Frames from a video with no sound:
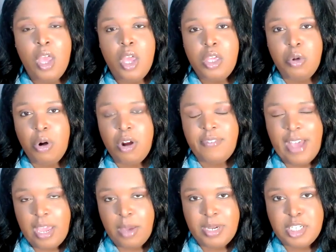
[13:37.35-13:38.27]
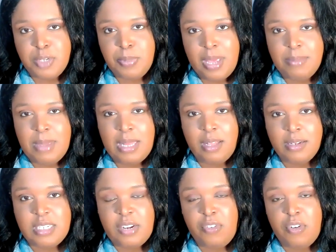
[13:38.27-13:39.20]
Your evacuation plan may look
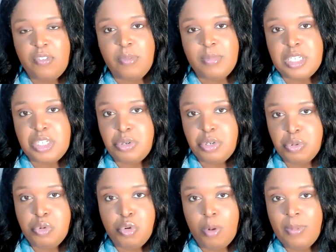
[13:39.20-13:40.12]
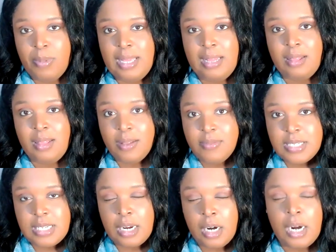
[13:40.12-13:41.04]
different from a student who normally lives
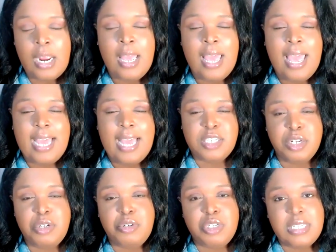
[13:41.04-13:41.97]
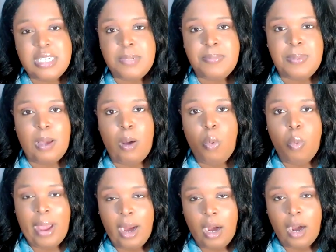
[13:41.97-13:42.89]
here. And so you just need to be
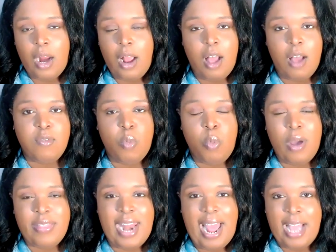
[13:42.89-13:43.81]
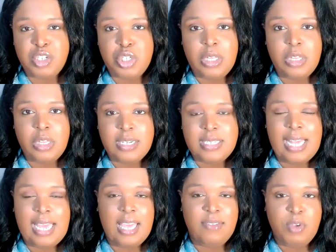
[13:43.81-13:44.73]
aware of what that actually looks
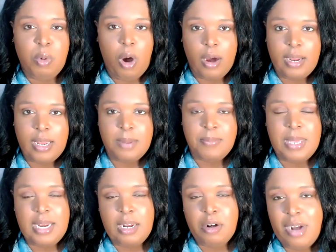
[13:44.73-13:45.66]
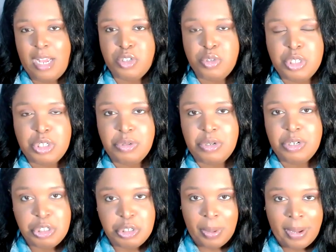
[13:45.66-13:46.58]
like if you are going to be an international
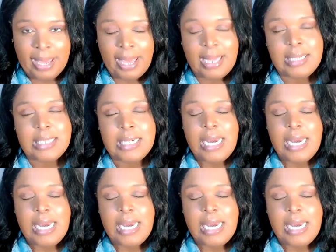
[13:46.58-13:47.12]
student doing it.